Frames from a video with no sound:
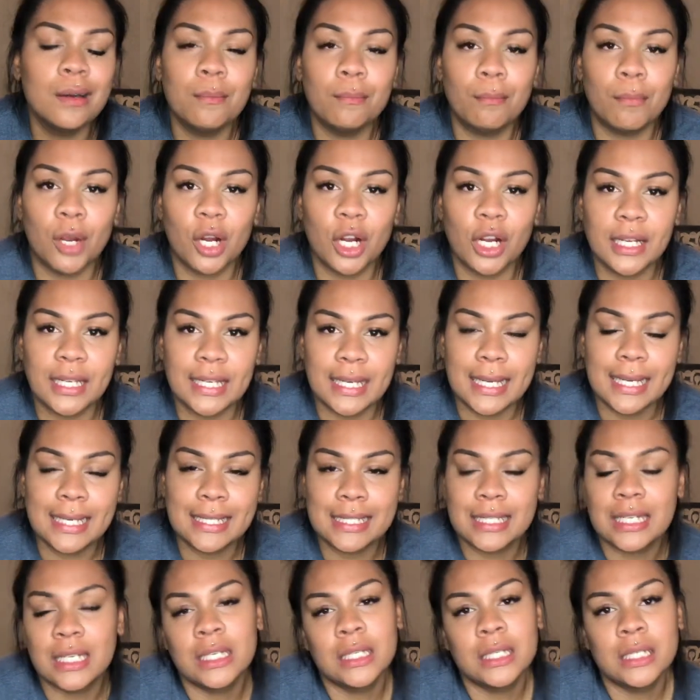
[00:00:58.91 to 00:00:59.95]

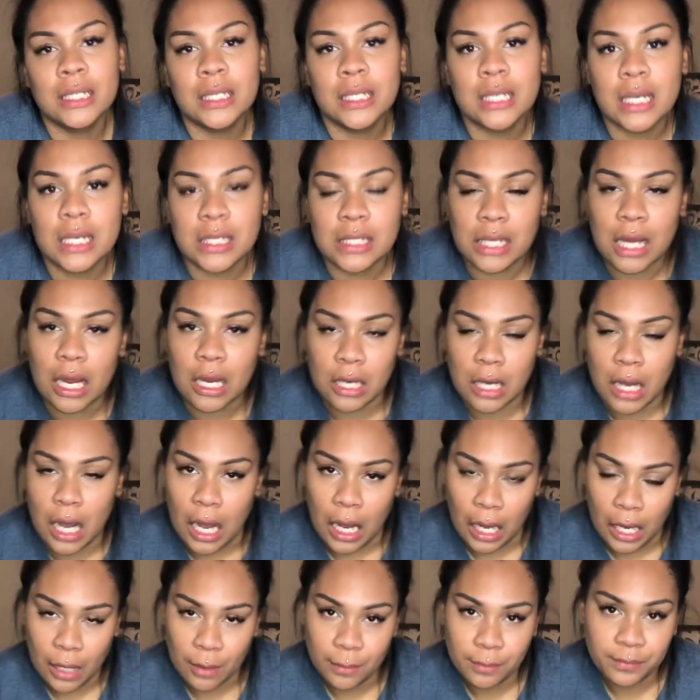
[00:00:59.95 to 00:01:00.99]

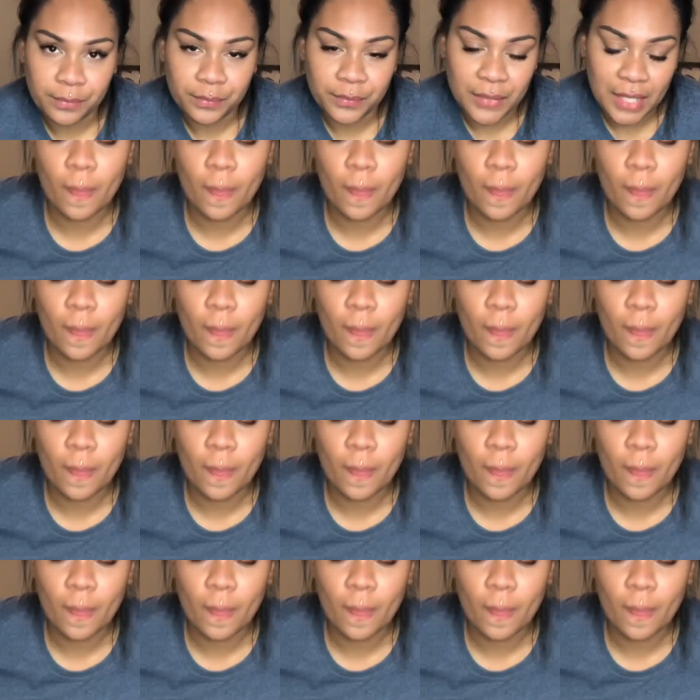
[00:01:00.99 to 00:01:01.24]
Backmarket.com,